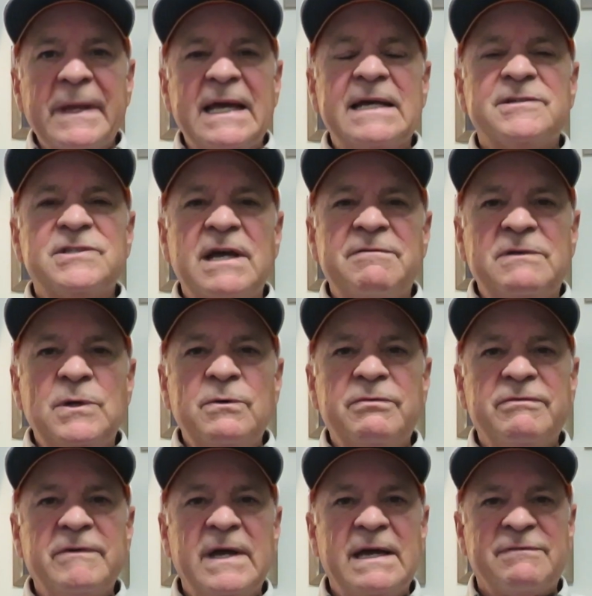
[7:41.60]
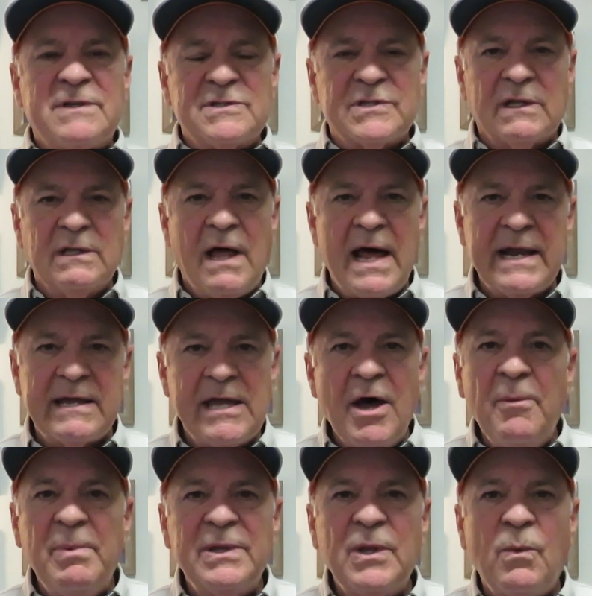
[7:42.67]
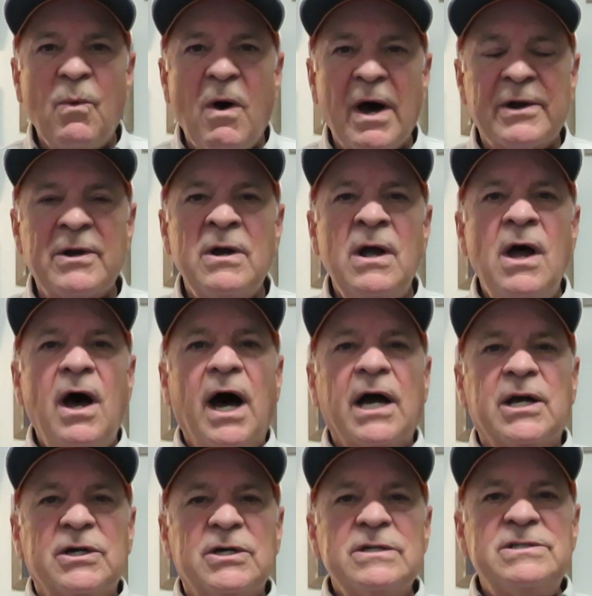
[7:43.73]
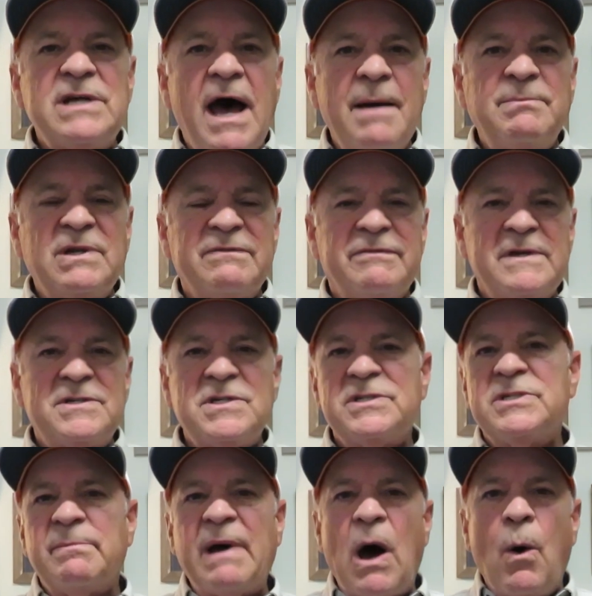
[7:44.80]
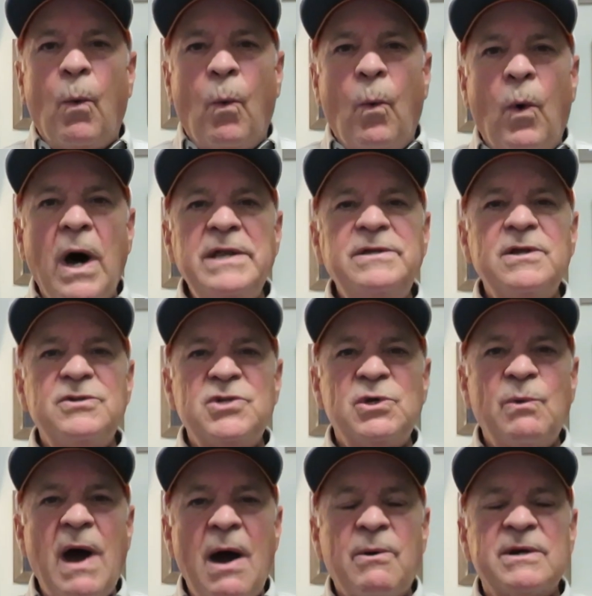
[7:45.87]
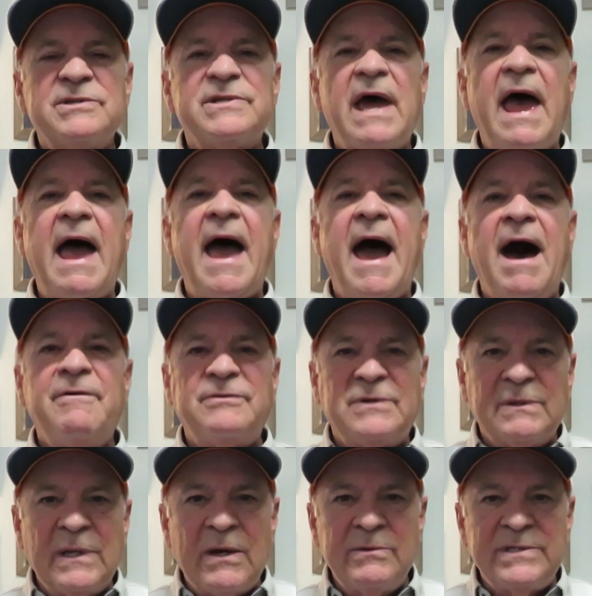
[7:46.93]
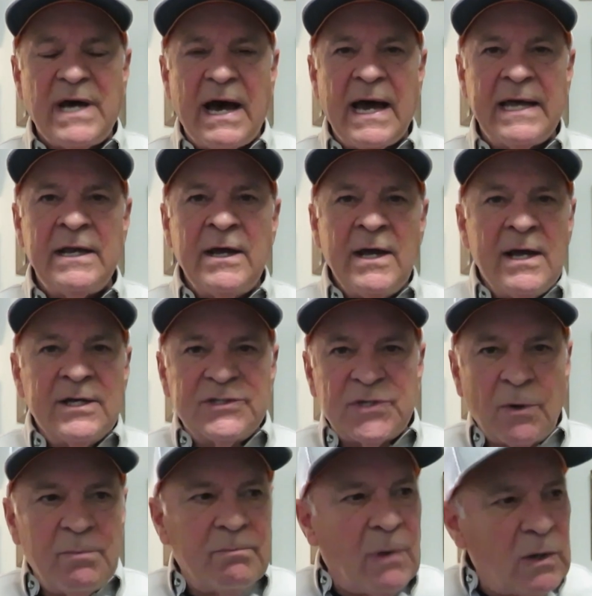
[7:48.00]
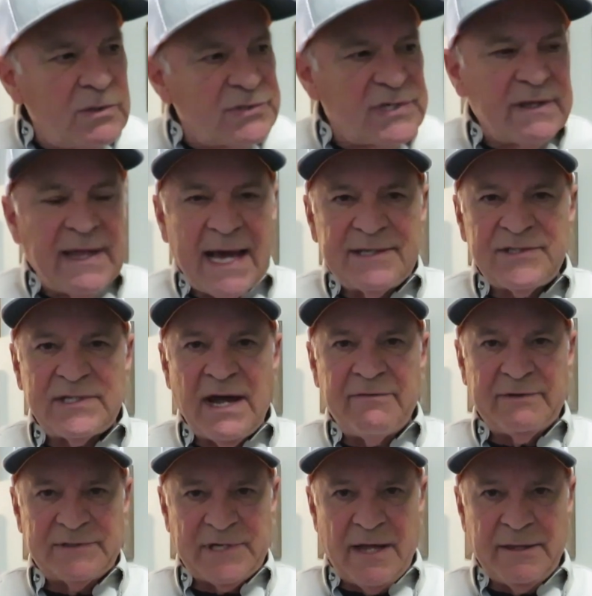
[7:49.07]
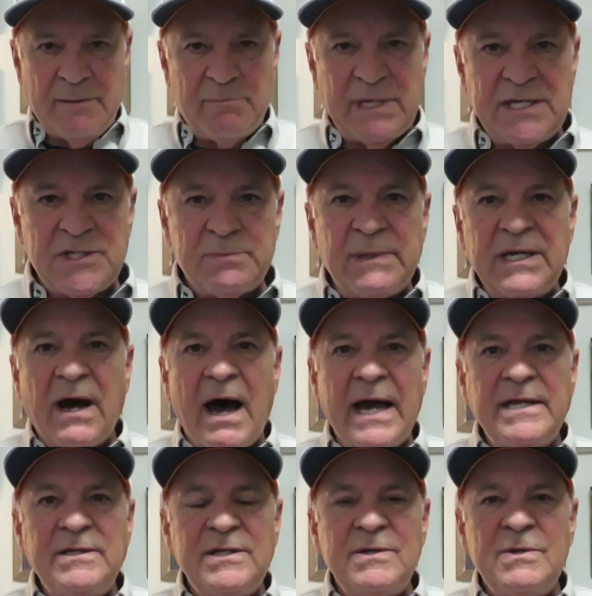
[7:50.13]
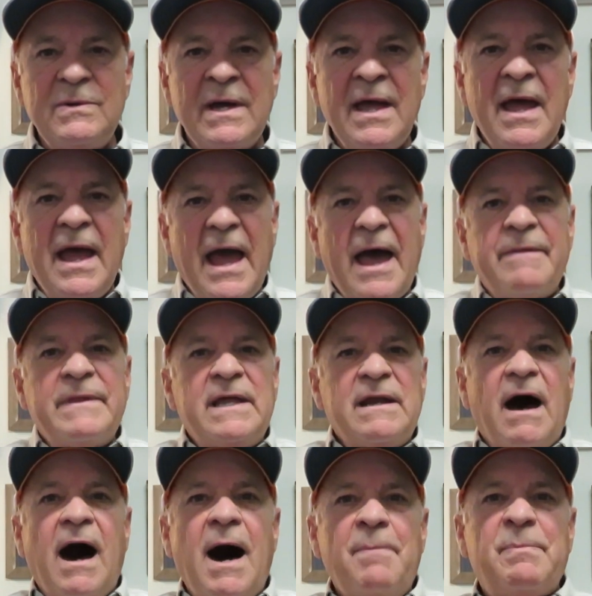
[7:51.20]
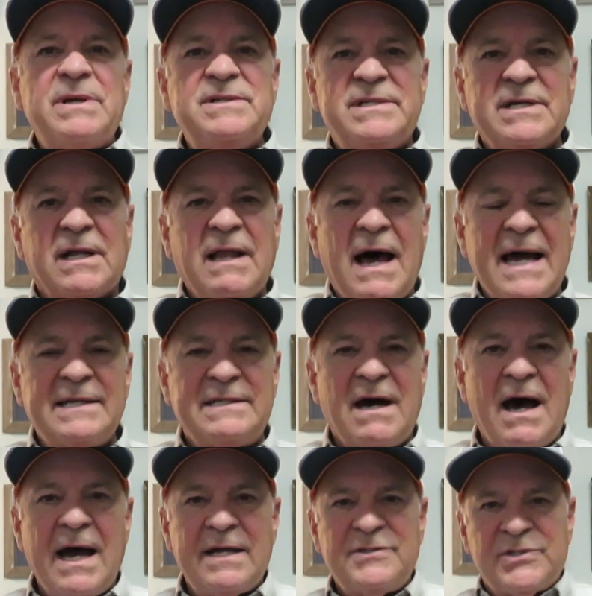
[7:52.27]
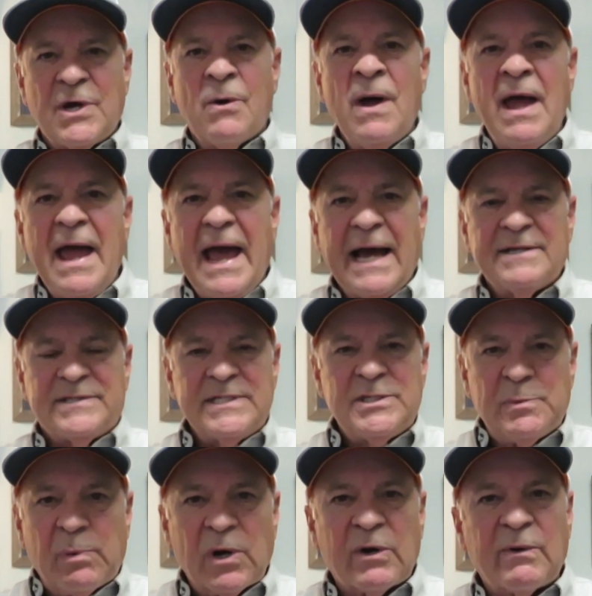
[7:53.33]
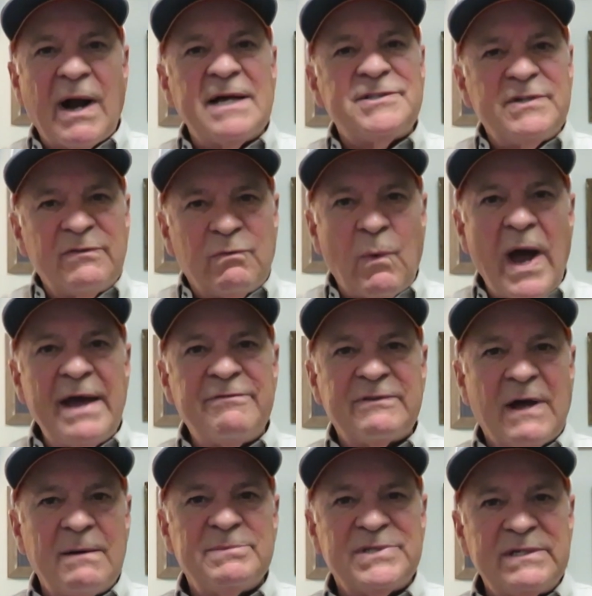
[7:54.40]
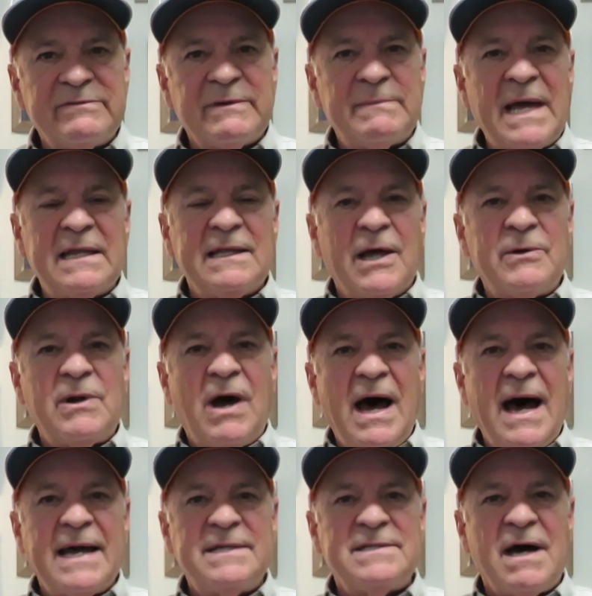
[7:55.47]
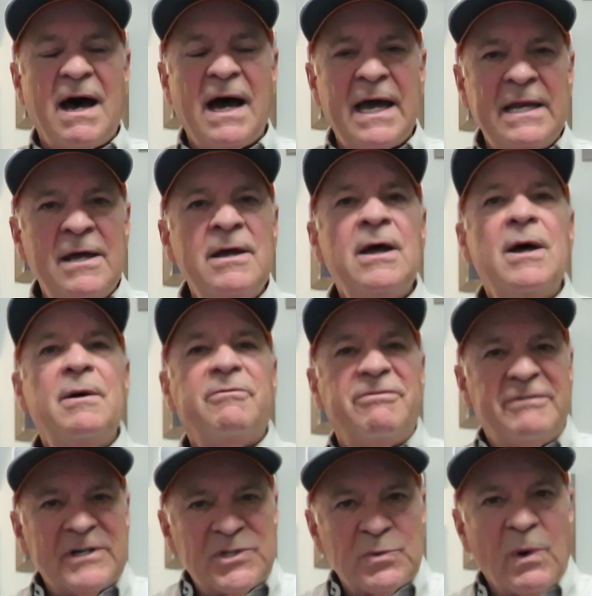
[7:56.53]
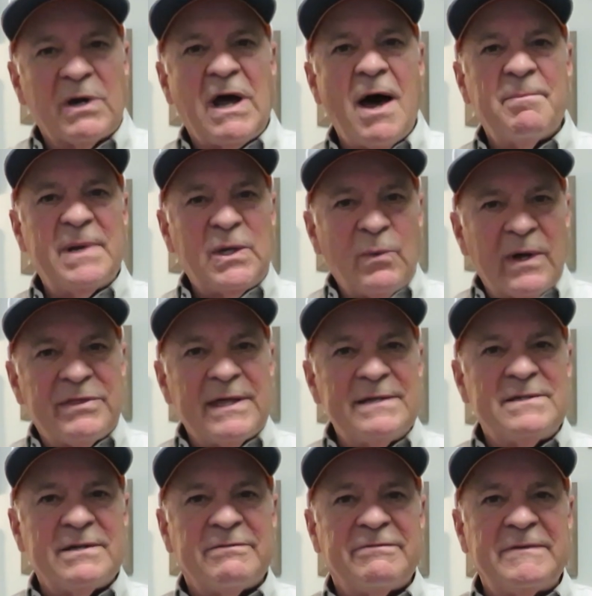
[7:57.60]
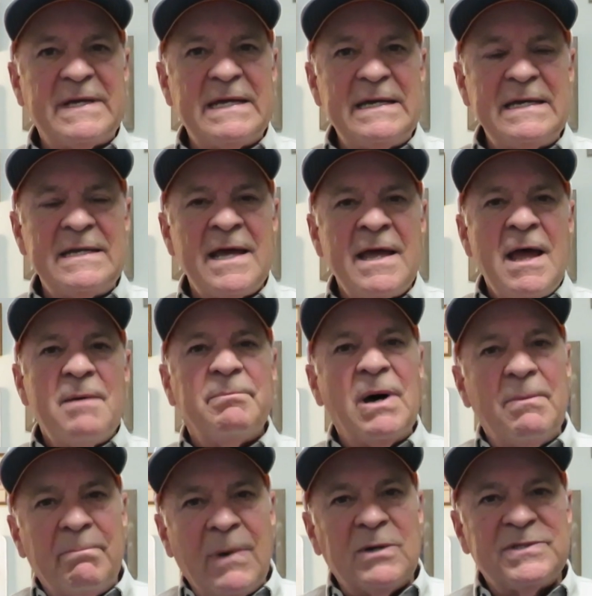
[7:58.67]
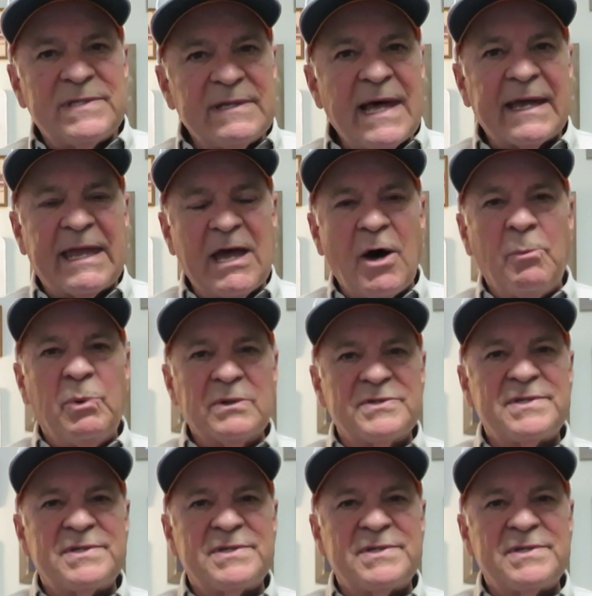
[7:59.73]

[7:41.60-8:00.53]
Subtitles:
is if there's a lot of kelp in the water, a good time to fish is about 1 to 2 hours after low tide. So most of that stuff is on the beach behind you and then up until high tide. So as each progressive wave comes in from that low to high tide, fish will come in with it to feed, but most of that kelp will